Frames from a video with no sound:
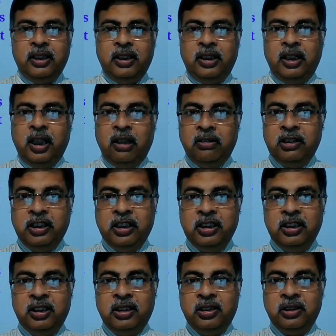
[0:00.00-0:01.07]

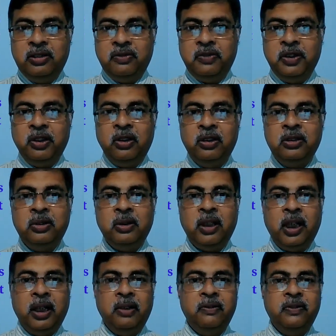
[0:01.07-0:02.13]
Nowadays we also
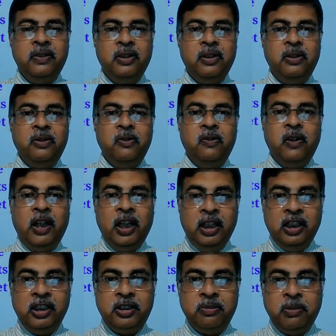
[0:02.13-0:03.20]
have
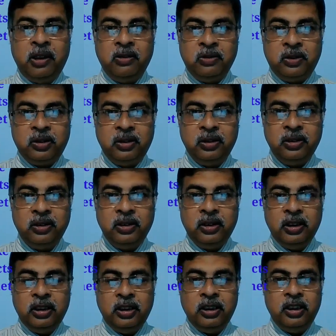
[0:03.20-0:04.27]
wireless mouse.
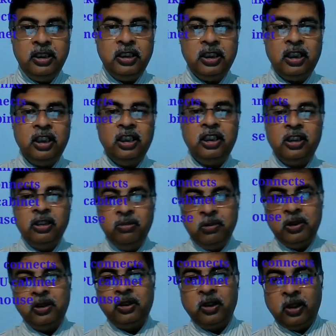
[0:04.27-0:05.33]
These are a little
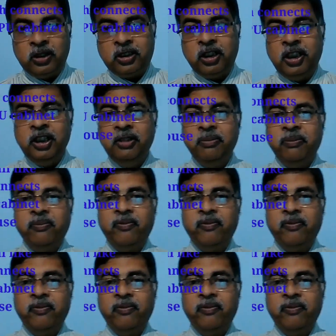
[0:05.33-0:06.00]
more costly.